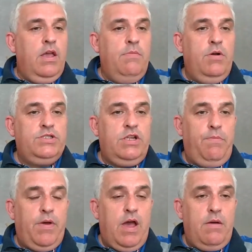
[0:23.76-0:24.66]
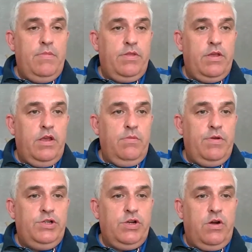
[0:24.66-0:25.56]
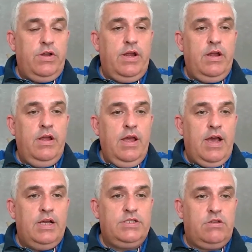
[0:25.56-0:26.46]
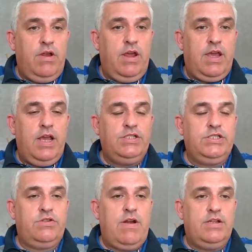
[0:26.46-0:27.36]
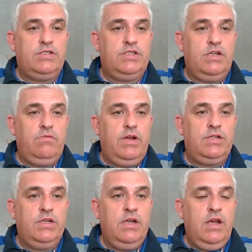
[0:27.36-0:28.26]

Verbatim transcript: The MOSS department that you'll be joining has three key strands to it,